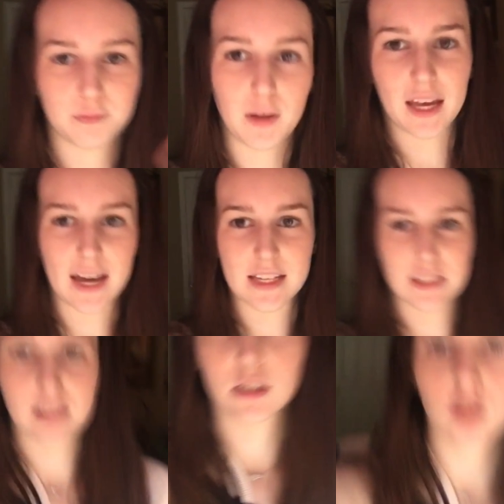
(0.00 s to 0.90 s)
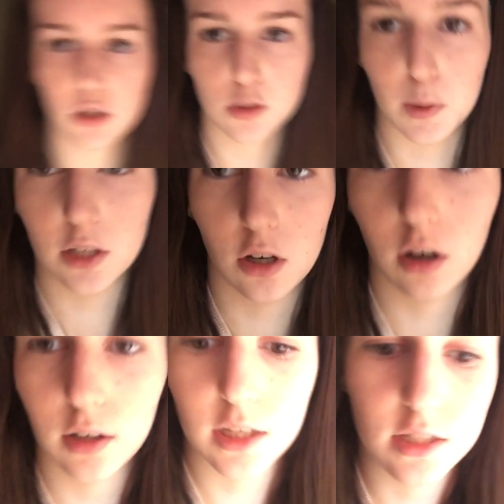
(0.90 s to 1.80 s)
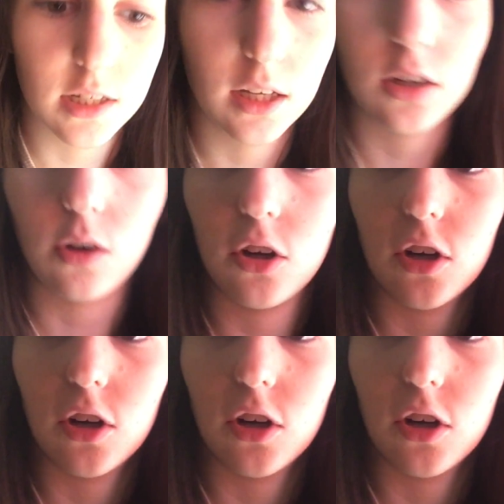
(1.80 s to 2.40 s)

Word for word: Bye guys. Excuse my dog, he's like going